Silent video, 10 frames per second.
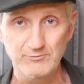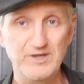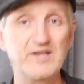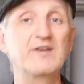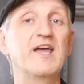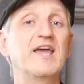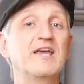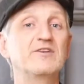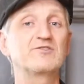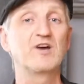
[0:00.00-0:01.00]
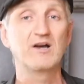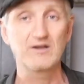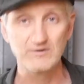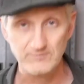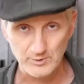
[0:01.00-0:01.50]
We did a
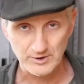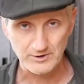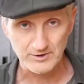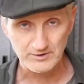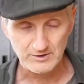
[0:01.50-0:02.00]
ton of work